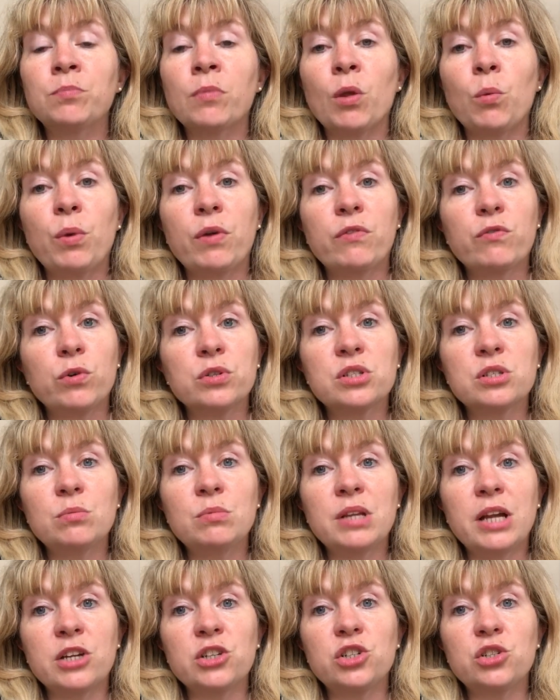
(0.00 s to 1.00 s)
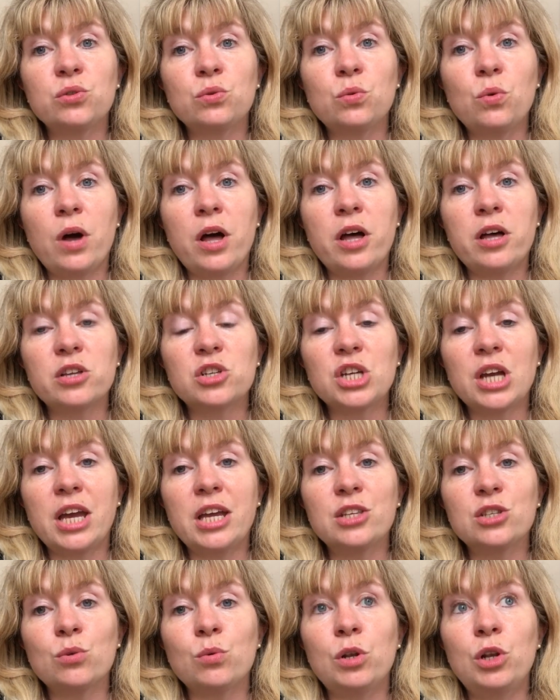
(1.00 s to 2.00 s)
We've got some national
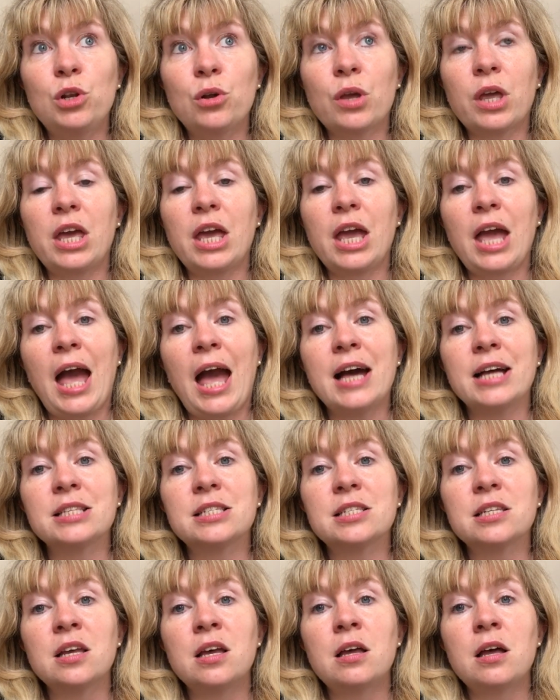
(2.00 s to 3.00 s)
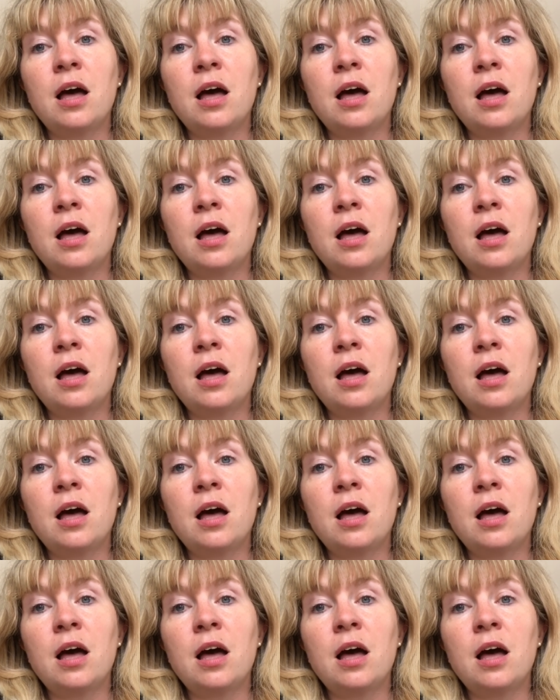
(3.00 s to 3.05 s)
chains who are looking at